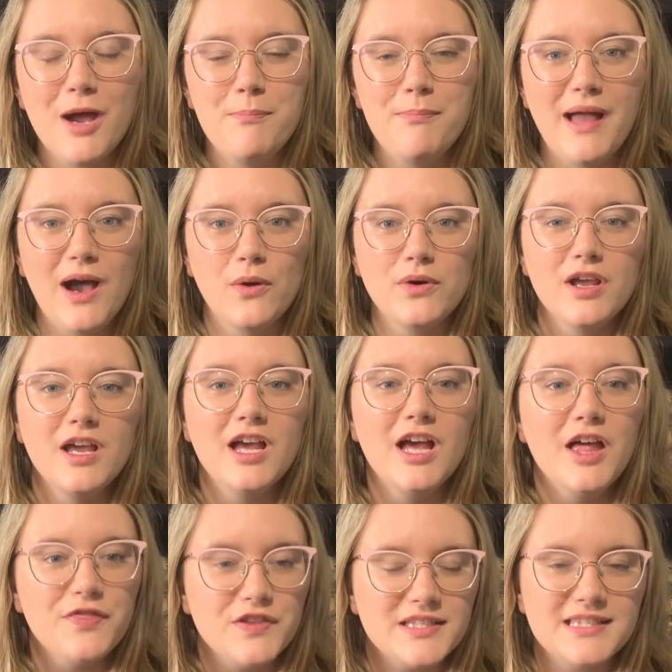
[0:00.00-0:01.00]
about
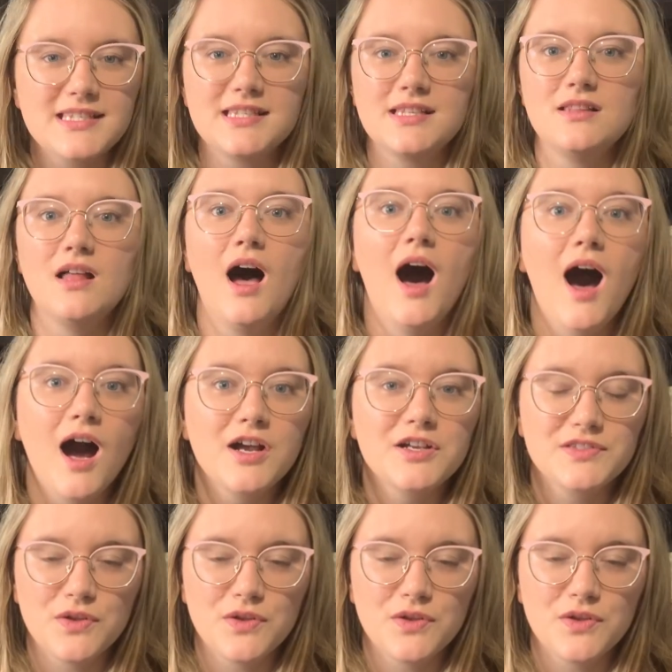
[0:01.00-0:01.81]
the slog.